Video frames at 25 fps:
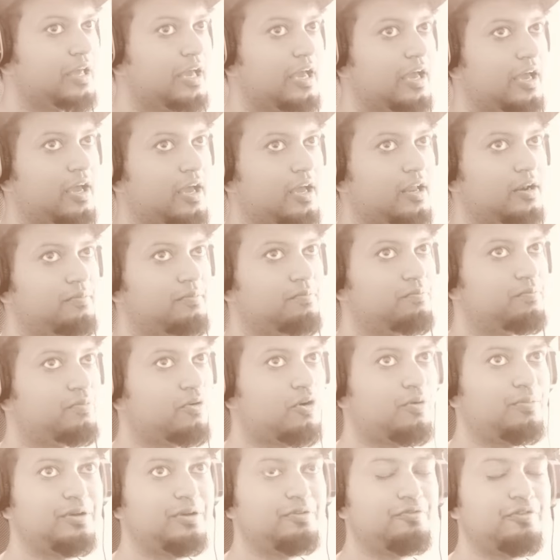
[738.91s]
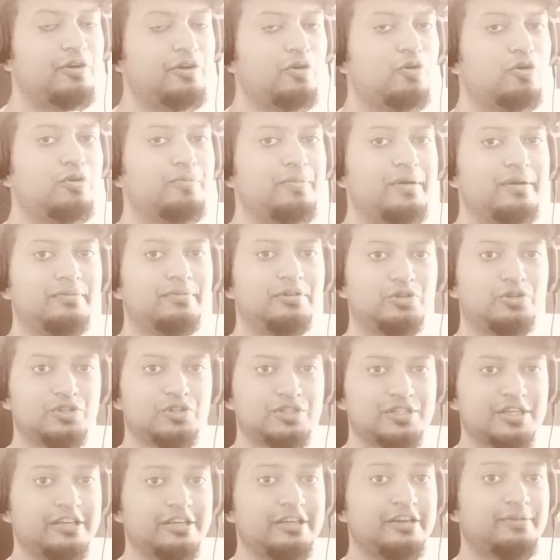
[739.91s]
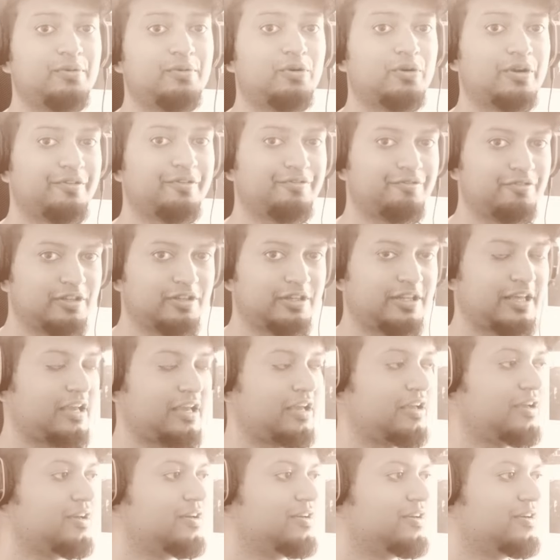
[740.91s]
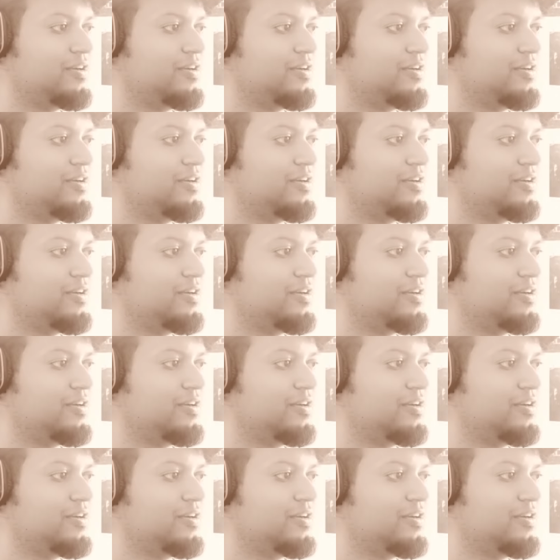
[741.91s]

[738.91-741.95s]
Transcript: and probably we won't be able to study about everything